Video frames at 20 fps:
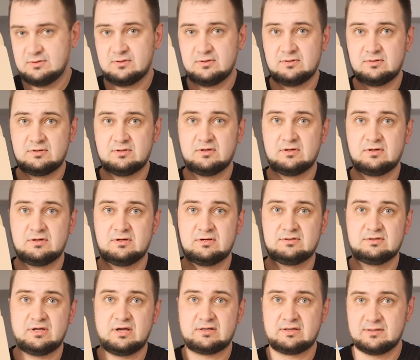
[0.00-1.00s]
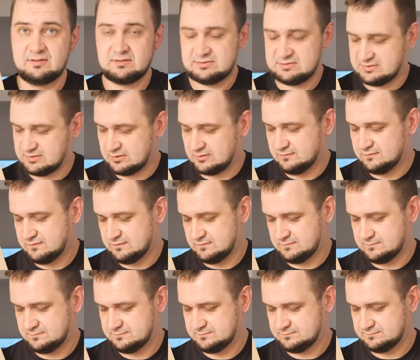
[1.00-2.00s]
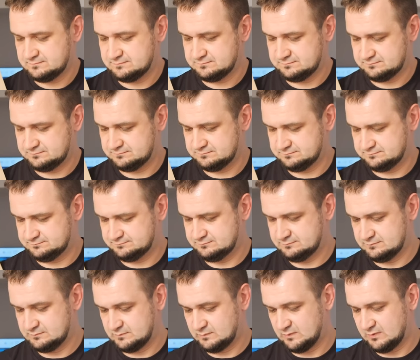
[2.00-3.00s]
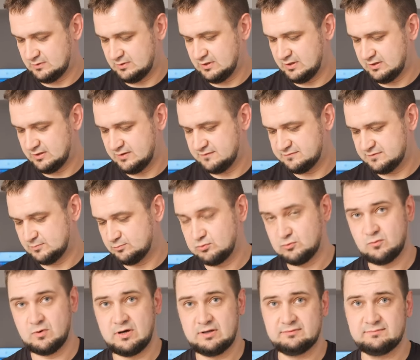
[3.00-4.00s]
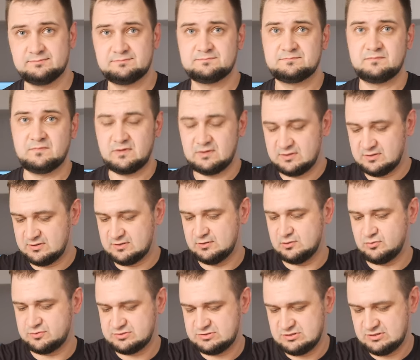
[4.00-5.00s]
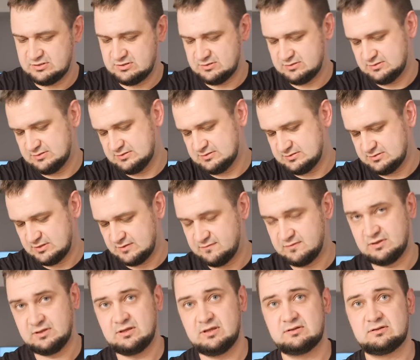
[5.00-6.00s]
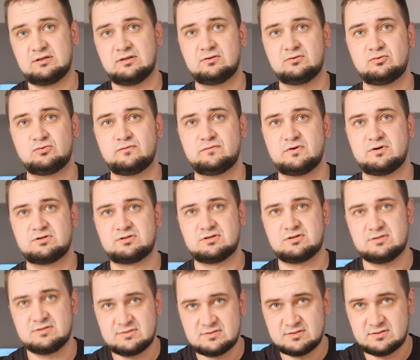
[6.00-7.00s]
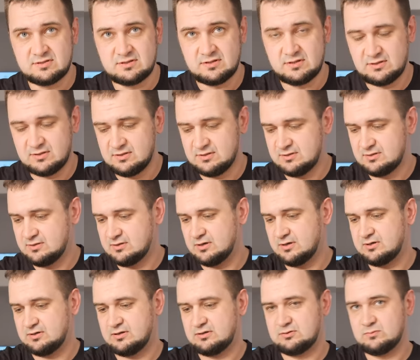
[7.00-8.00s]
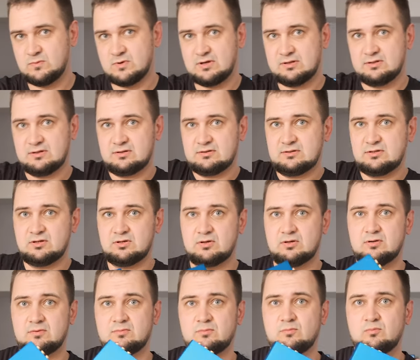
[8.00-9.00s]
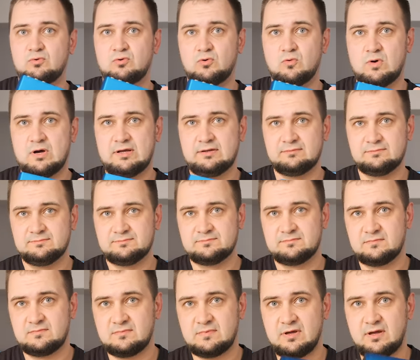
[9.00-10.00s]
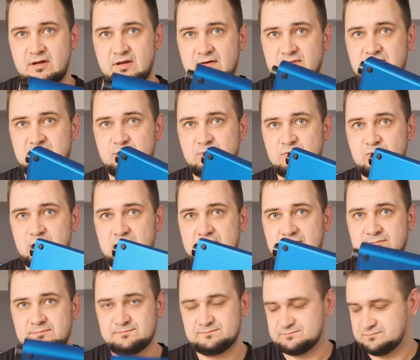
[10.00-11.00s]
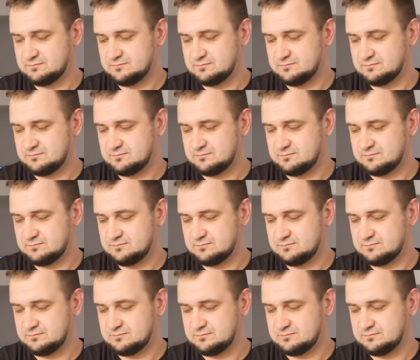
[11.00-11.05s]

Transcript: the DAC itself. I have the blue one. The Loxjie is having it in two versions, a red one and a blue one. I have the blue one.